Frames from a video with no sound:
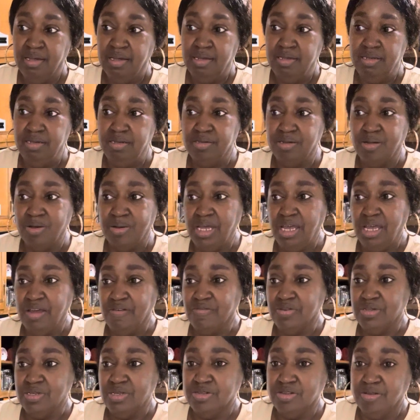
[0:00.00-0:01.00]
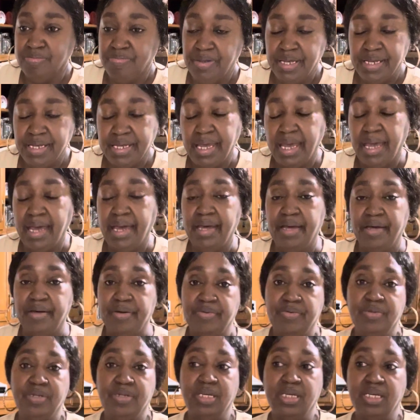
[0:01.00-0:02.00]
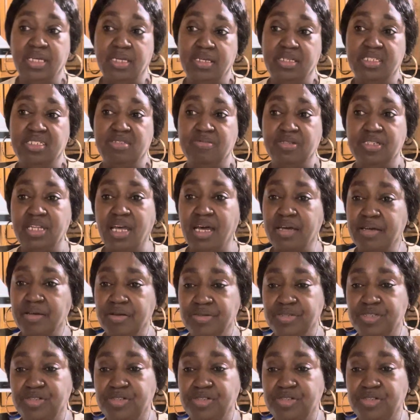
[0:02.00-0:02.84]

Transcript: you know, every little bit count, because we're not going